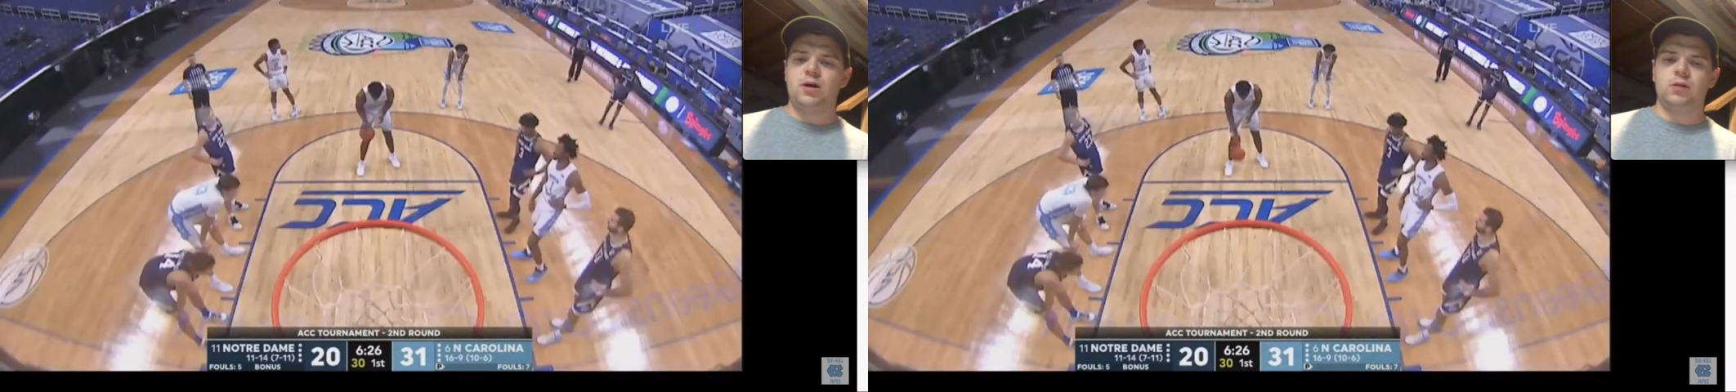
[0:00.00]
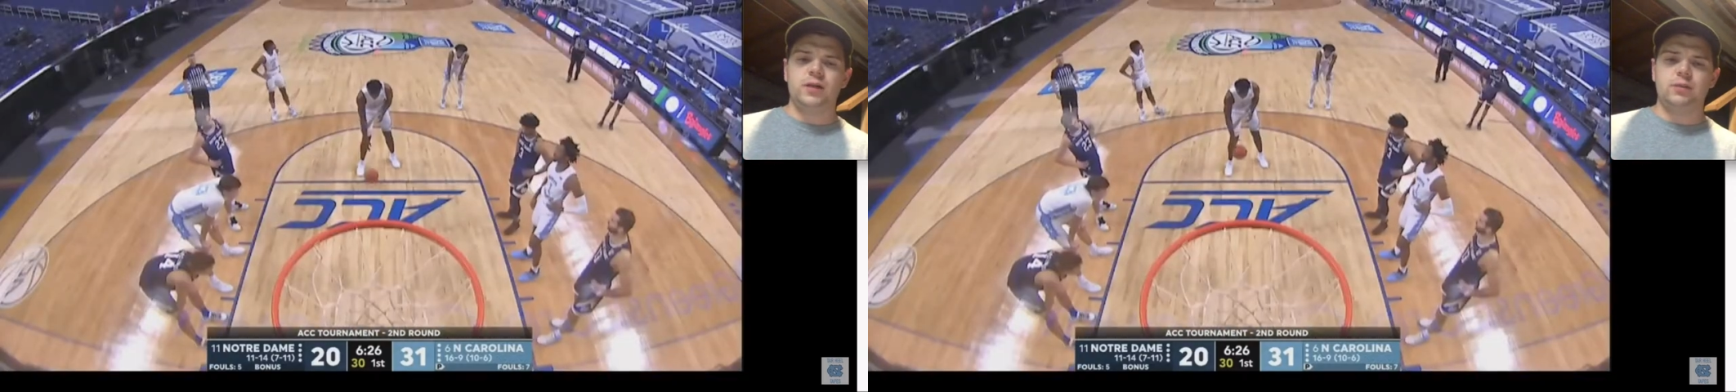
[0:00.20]

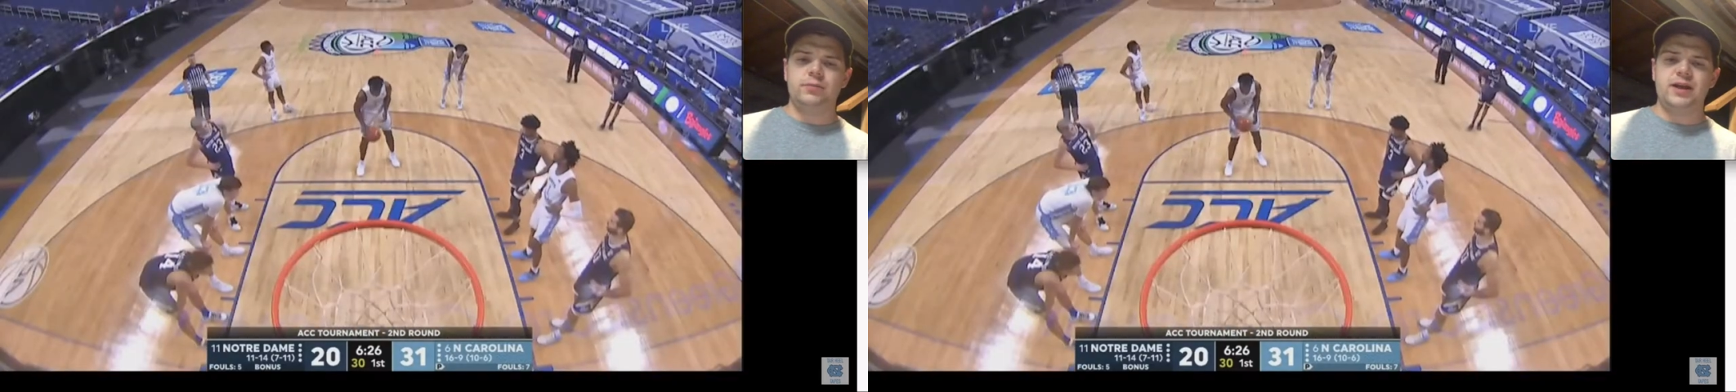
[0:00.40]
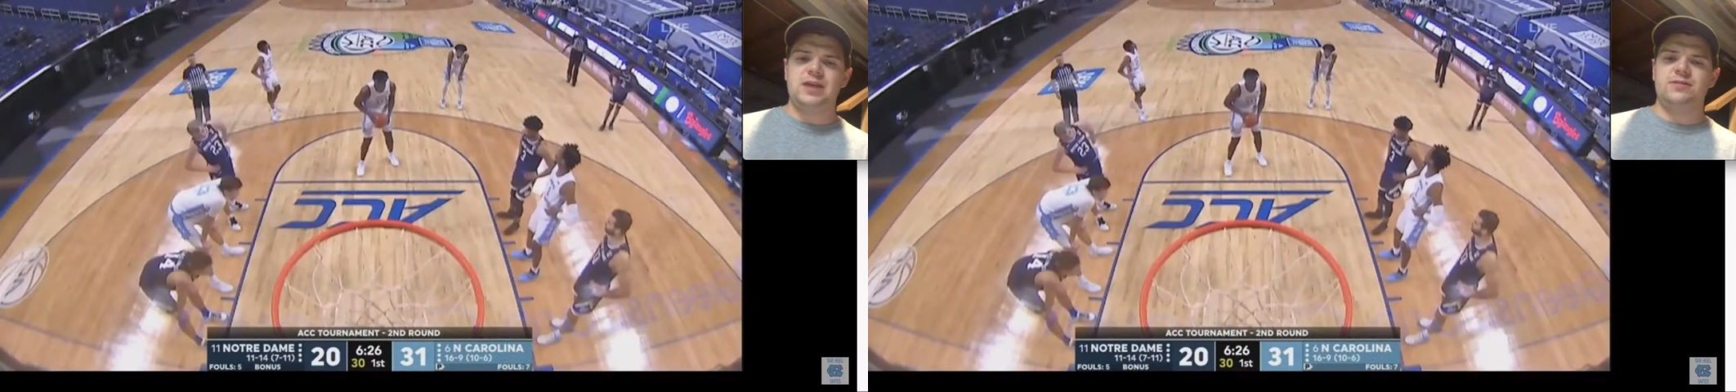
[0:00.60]
a little
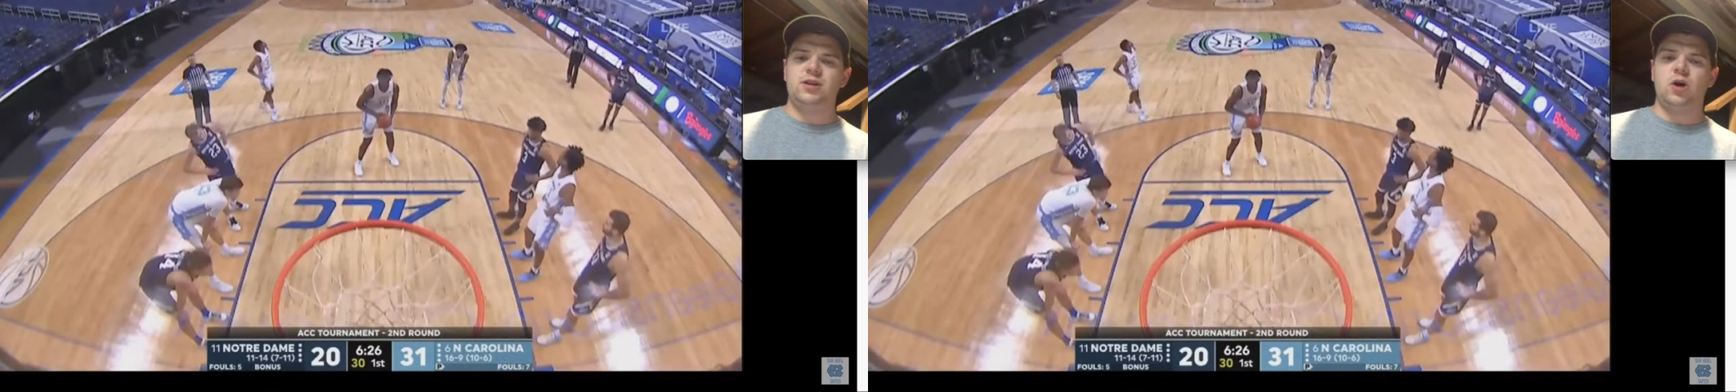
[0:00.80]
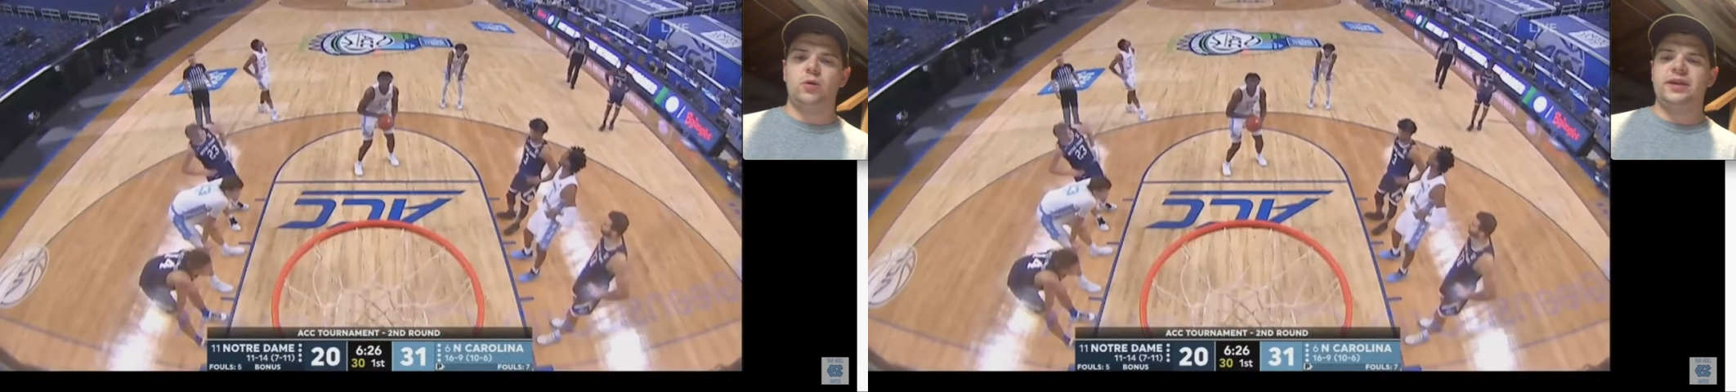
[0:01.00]
bit, even
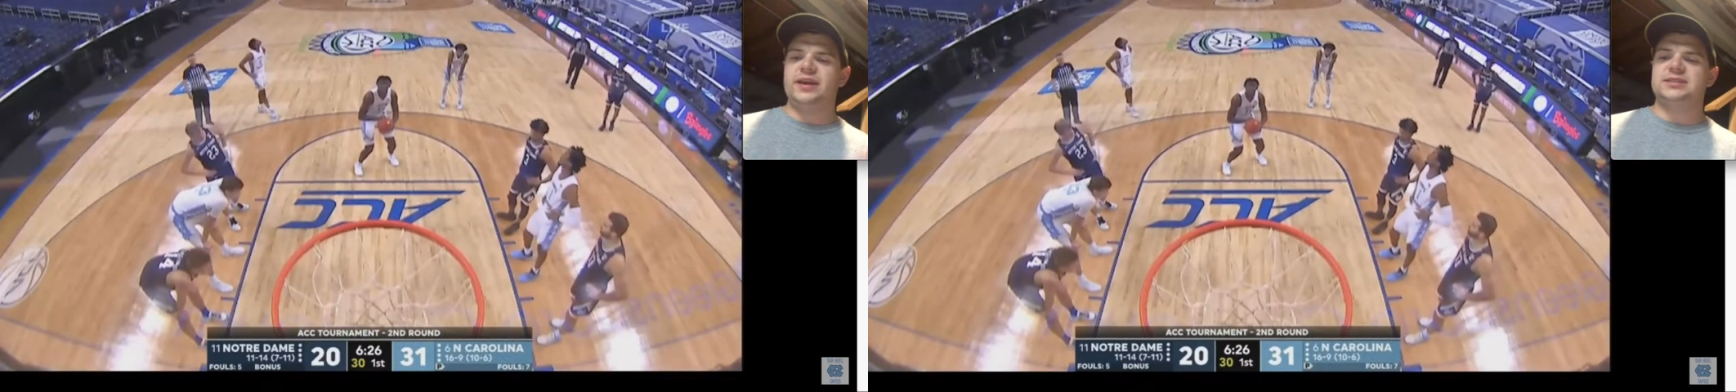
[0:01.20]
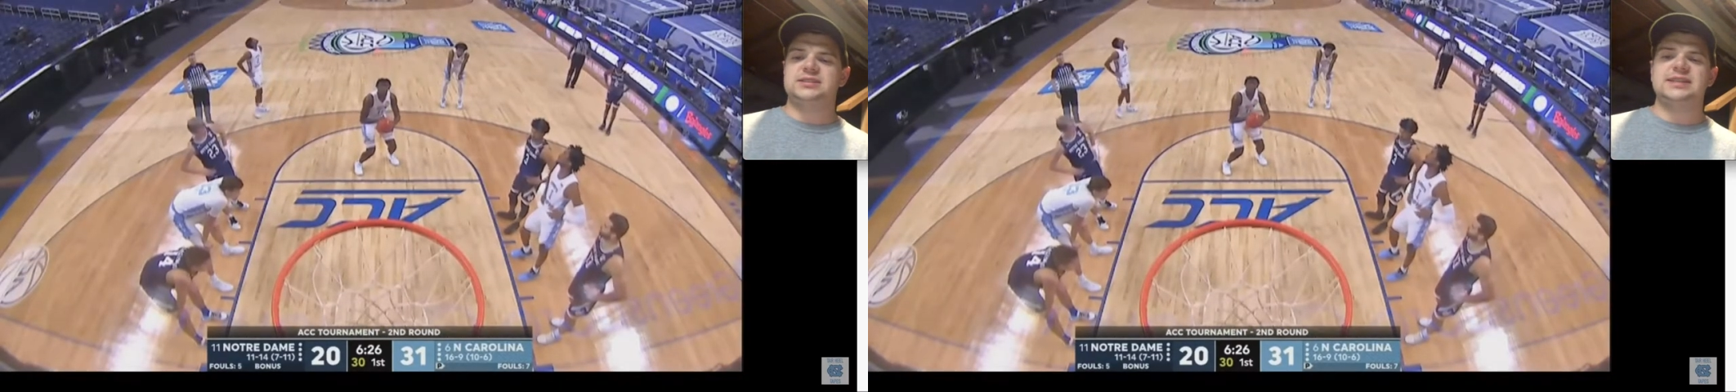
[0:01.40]
though he is